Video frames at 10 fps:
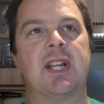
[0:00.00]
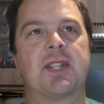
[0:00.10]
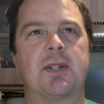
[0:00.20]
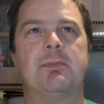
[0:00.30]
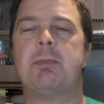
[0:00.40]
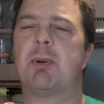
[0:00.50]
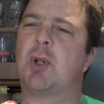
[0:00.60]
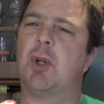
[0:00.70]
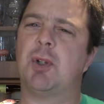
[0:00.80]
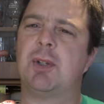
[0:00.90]
Some people
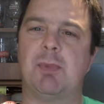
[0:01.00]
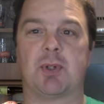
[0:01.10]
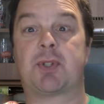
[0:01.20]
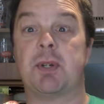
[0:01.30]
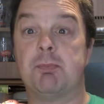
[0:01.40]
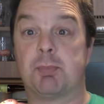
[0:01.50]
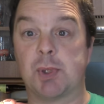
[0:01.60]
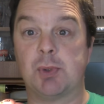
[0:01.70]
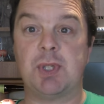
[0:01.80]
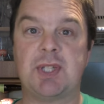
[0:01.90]
call them, or some
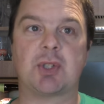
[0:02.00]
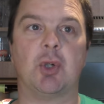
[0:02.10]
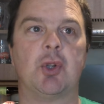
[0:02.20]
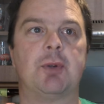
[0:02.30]
breweries call